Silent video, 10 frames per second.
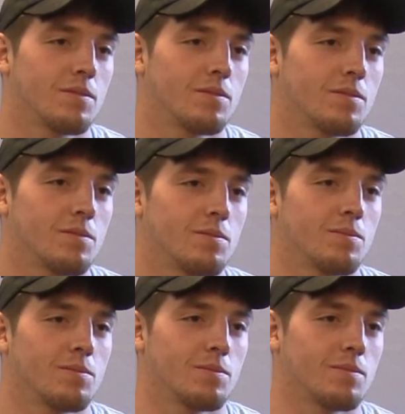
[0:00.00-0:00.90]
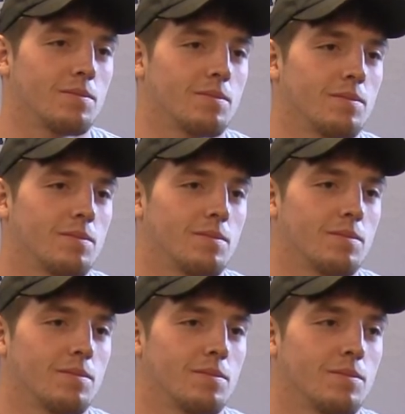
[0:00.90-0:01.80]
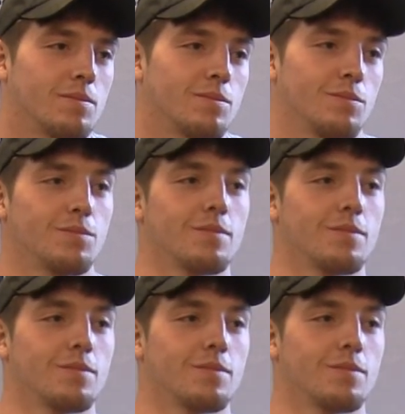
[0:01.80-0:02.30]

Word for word: on through your the rest of your life?